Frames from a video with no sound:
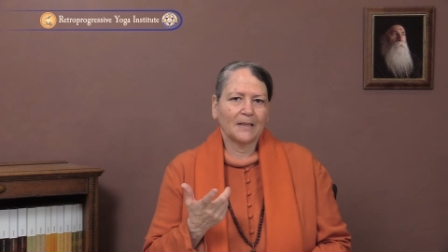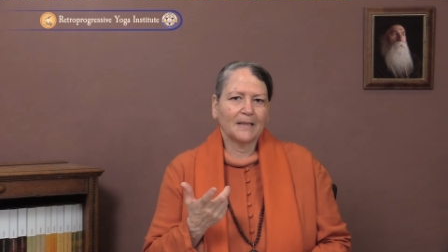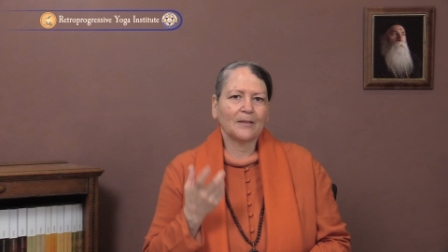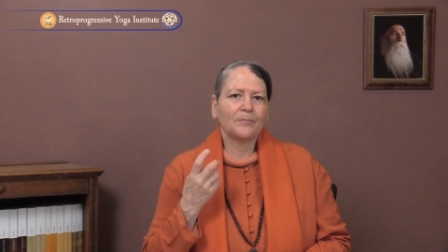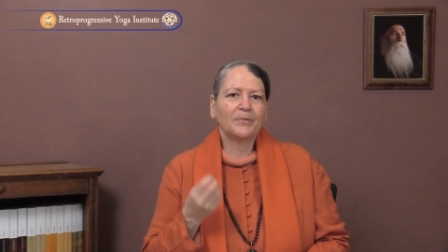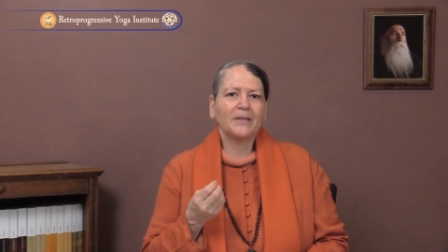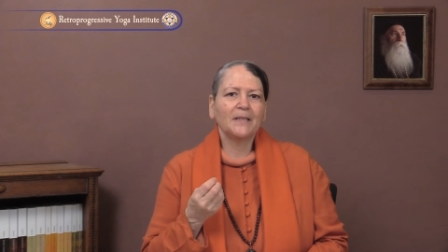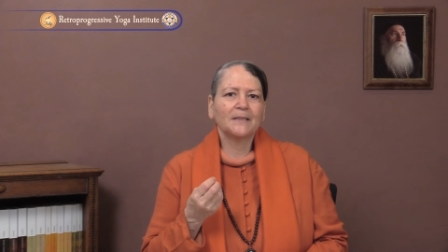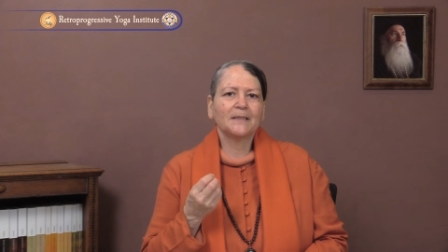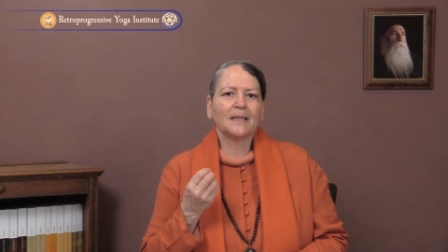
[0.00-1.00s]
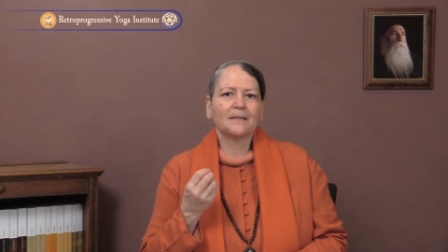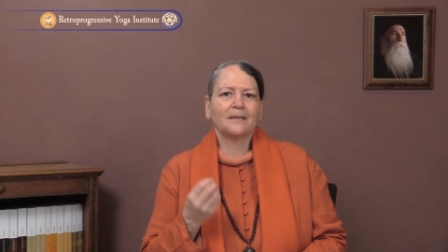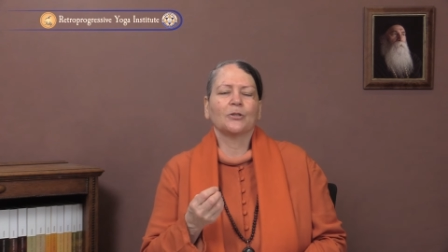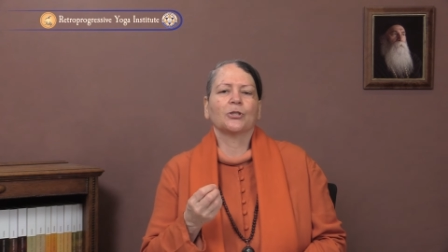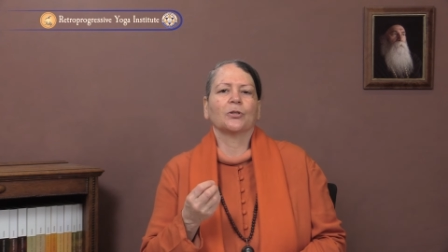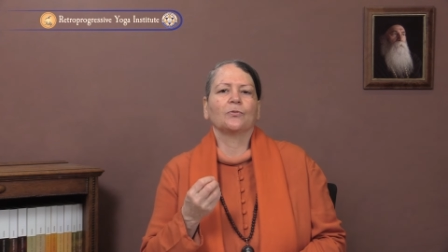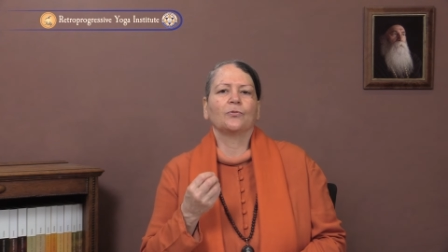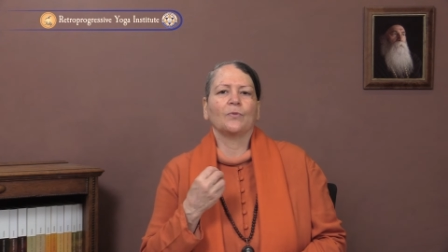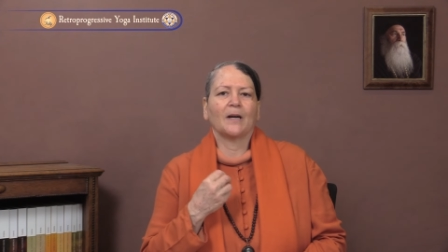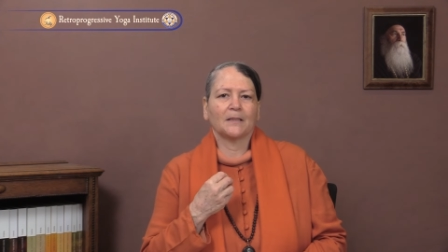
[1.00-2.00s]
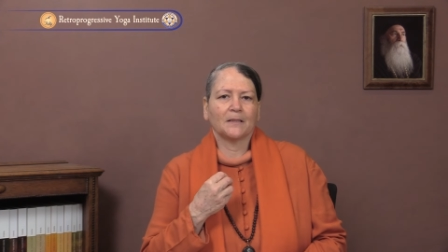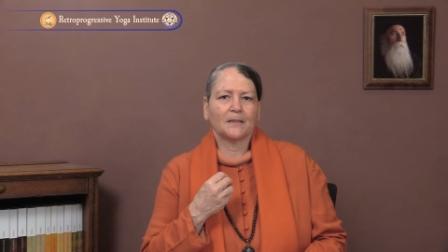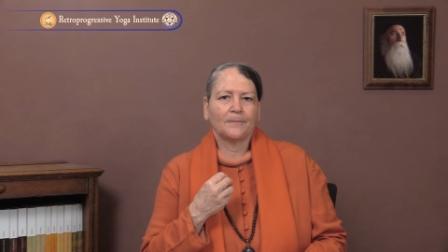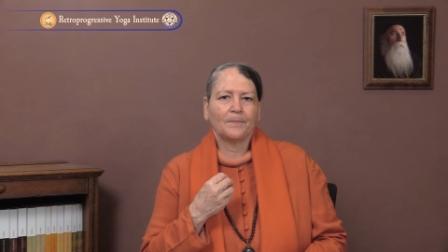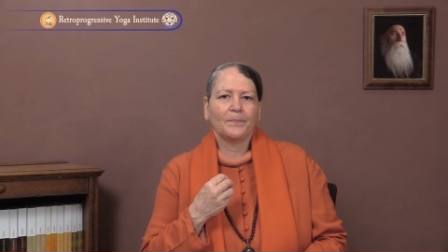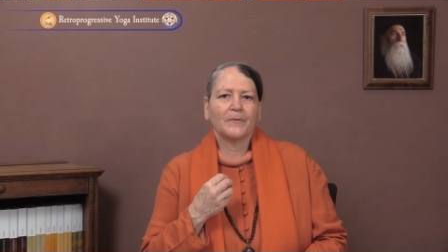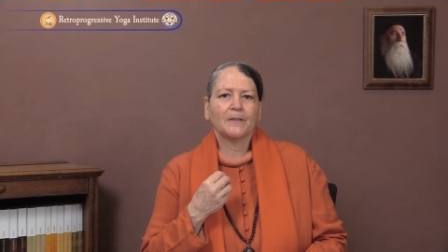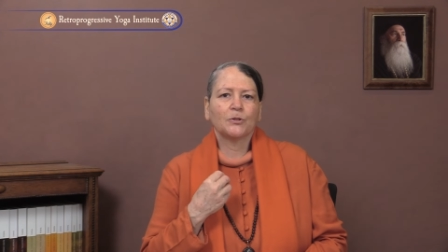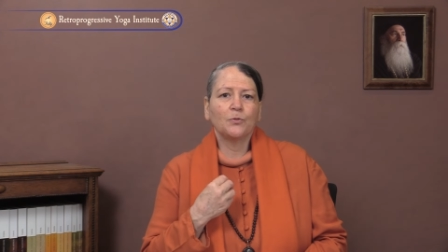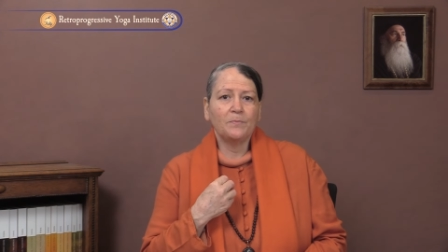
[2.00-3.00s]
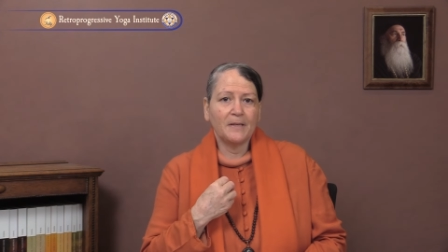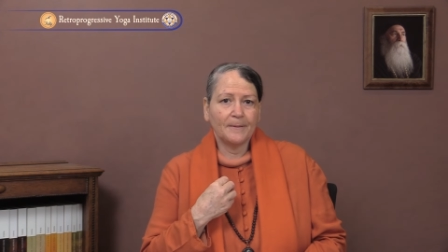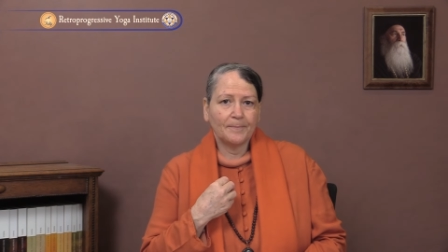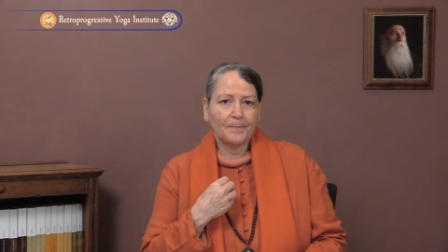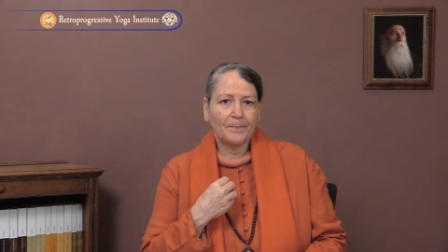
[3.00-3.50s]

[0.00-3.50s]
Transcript: that brings the attention to us, to me.